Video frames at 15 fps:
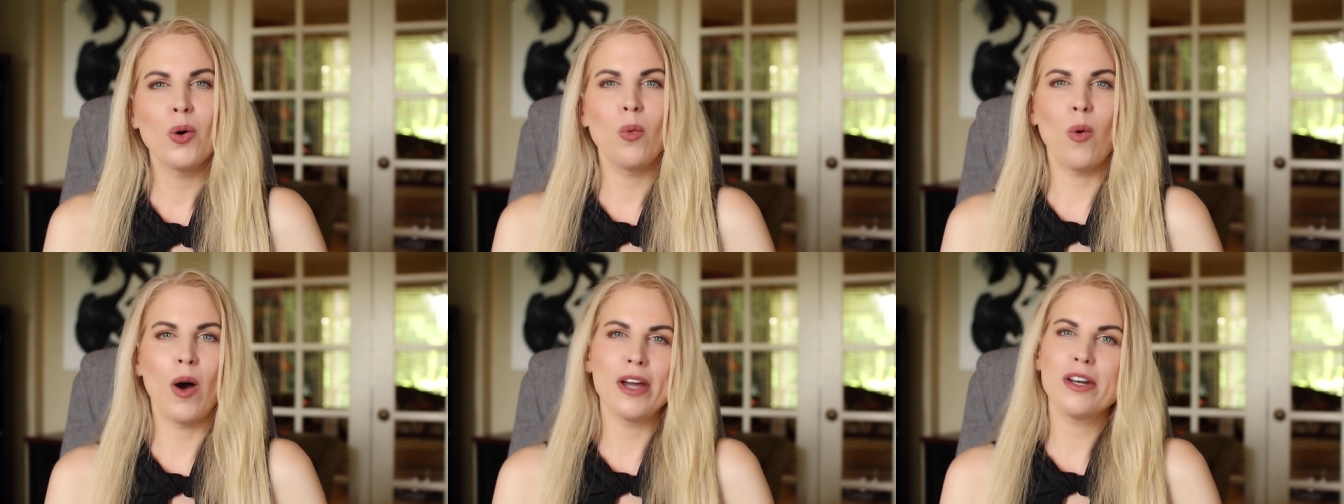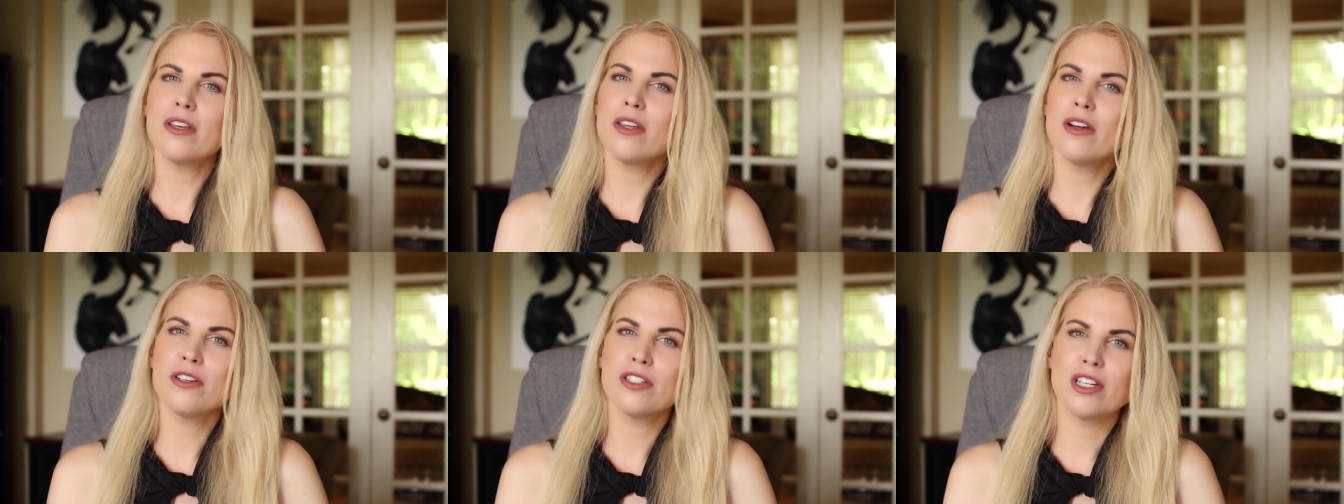Why
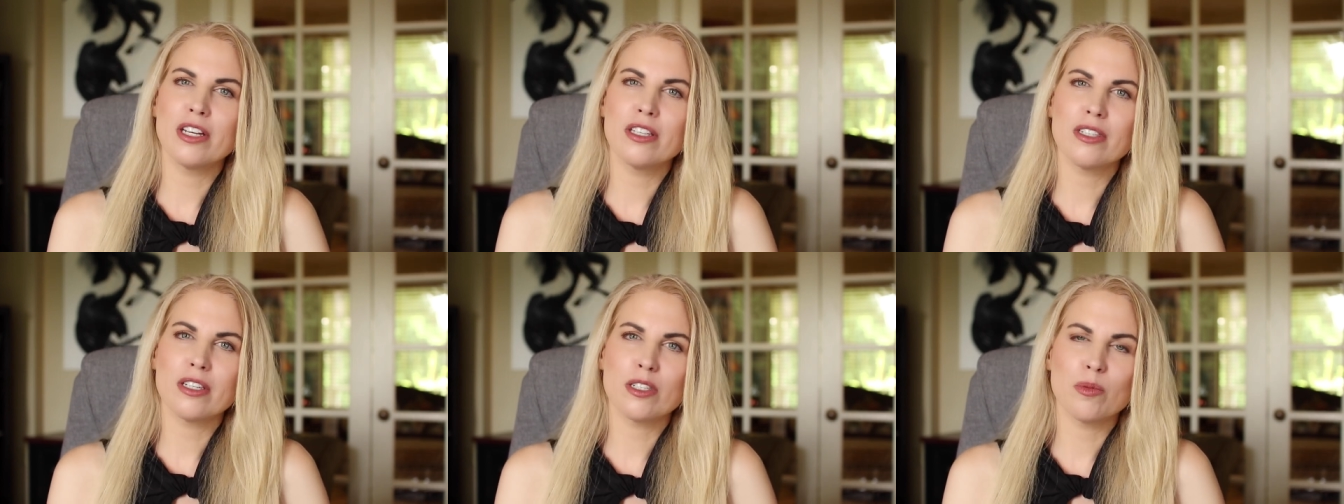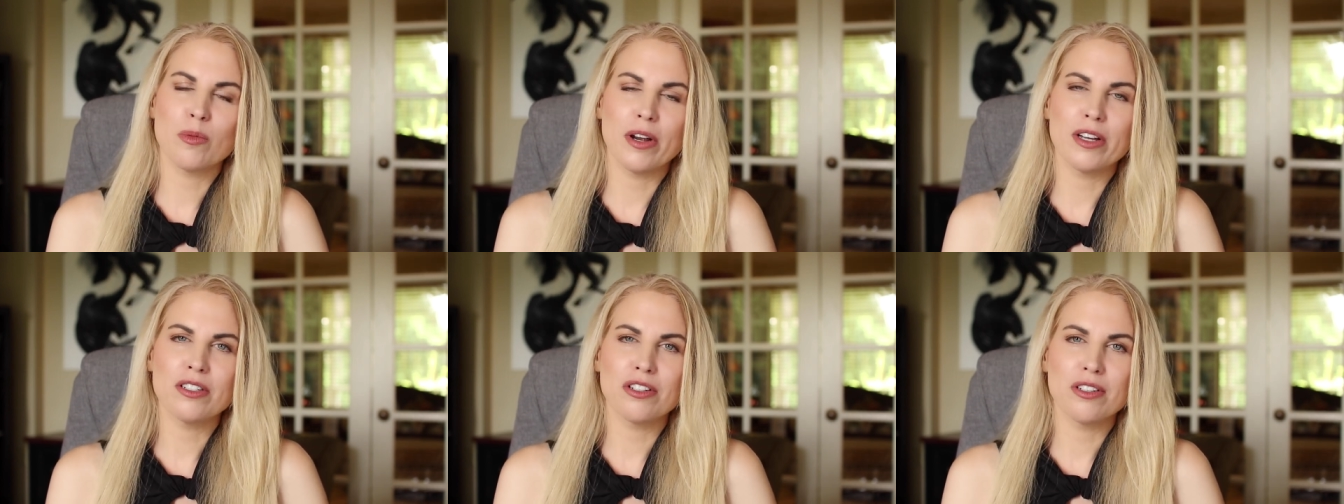do their genes
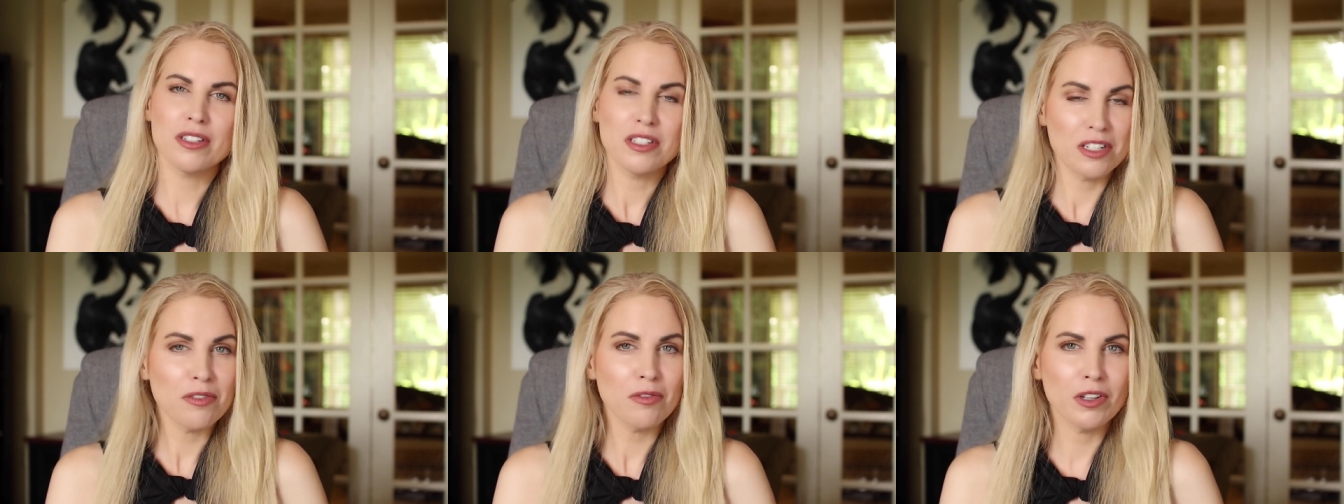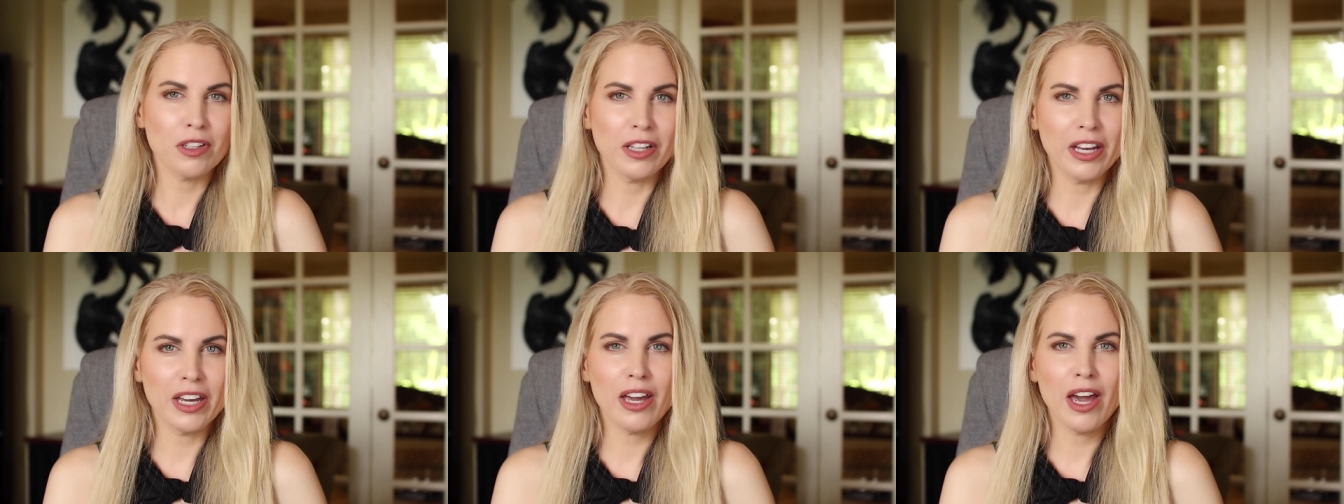express
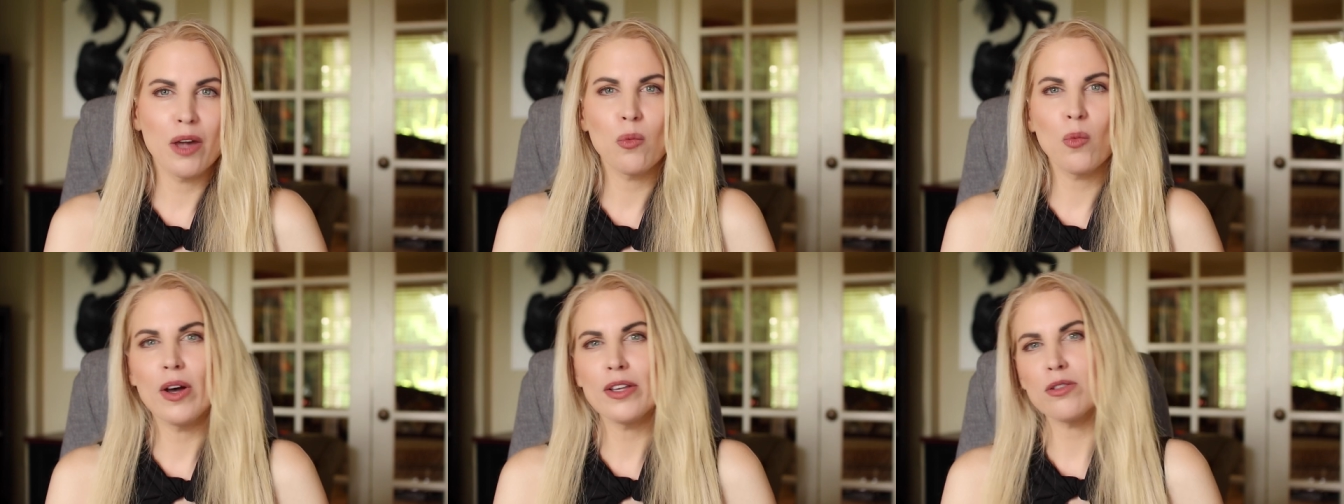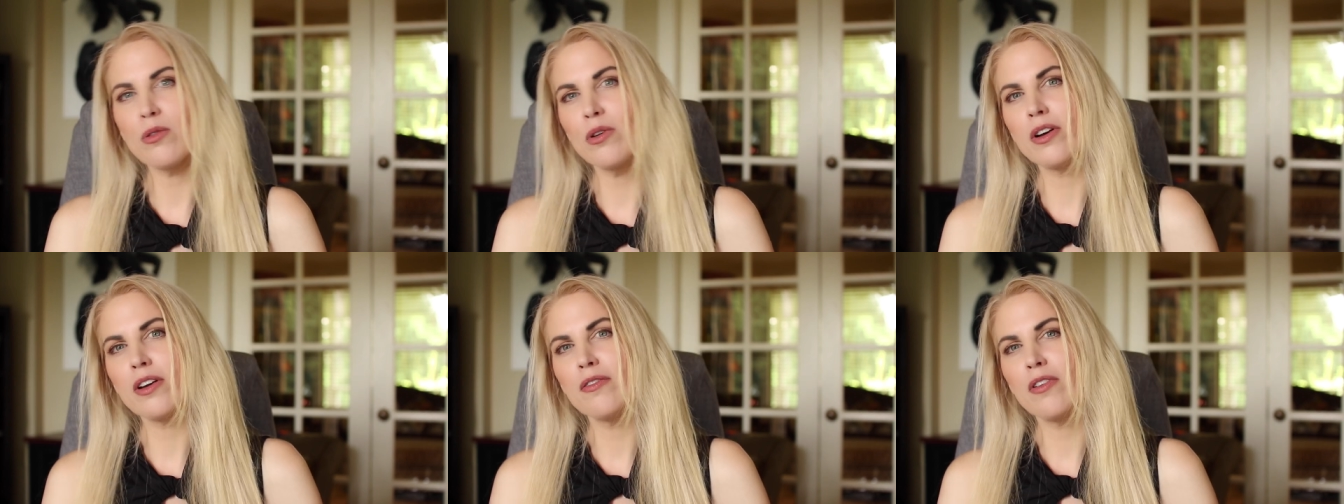differently and what
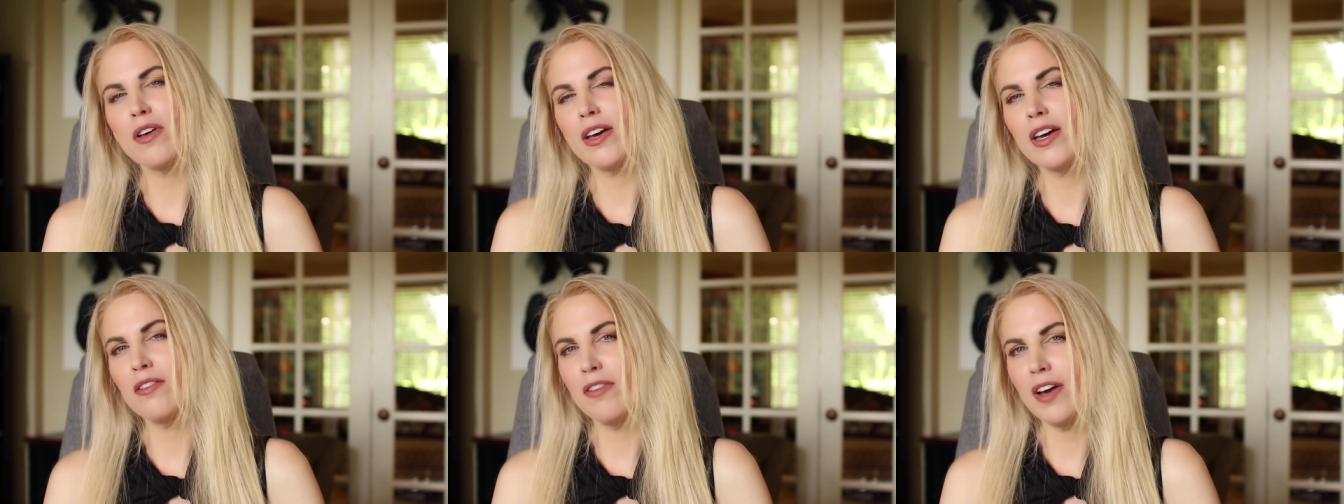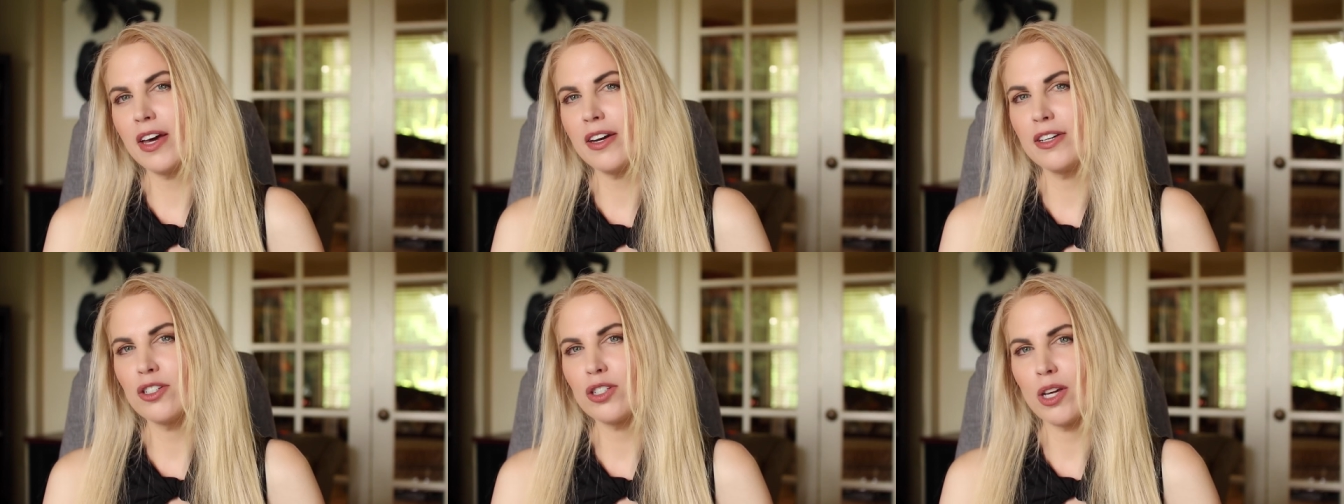sort of
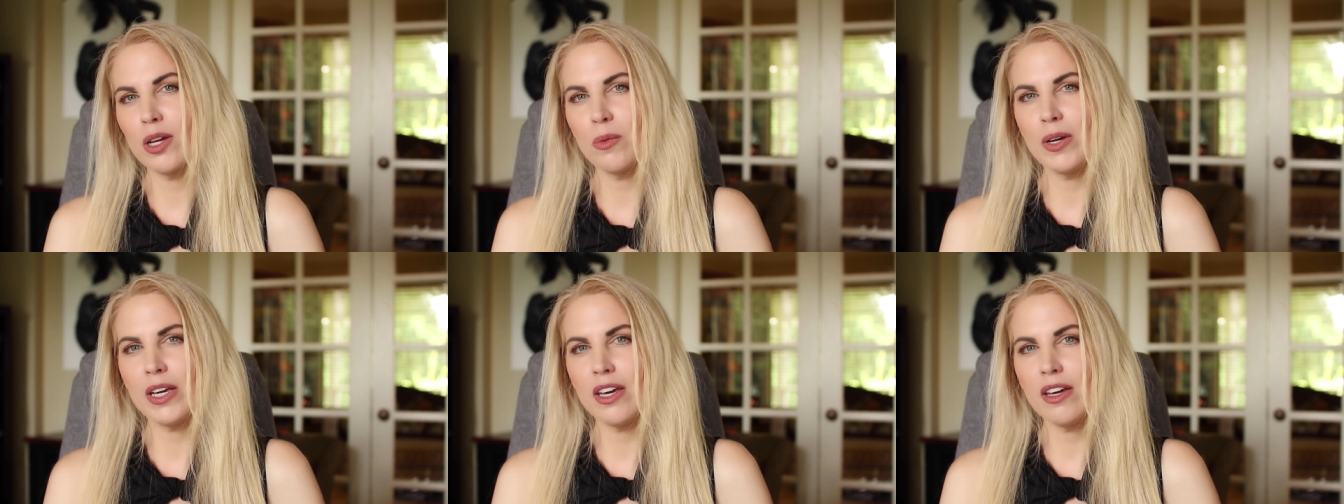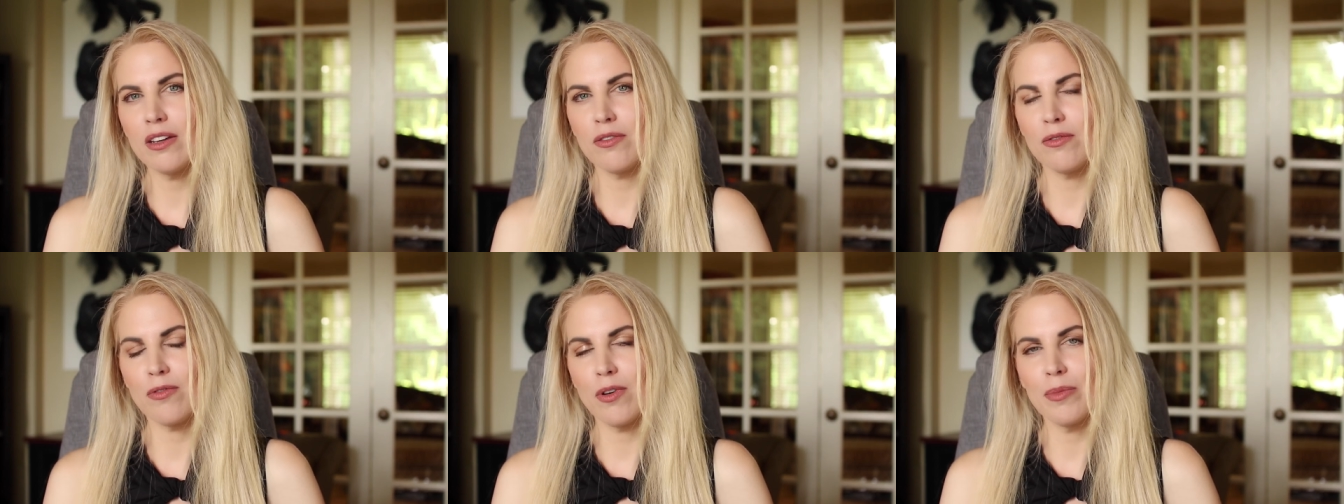advantage can we
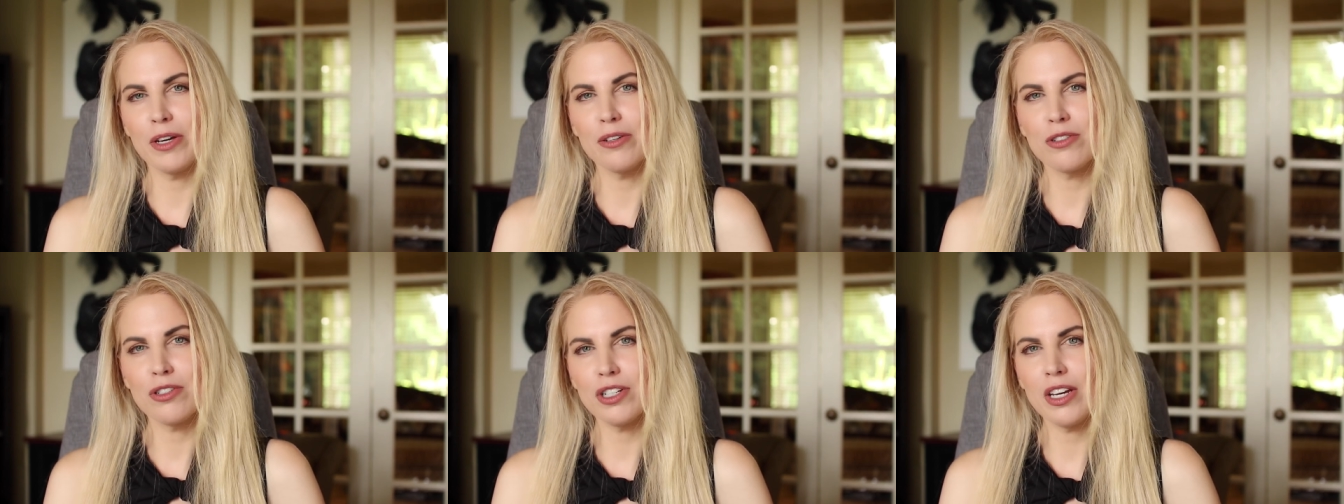get from those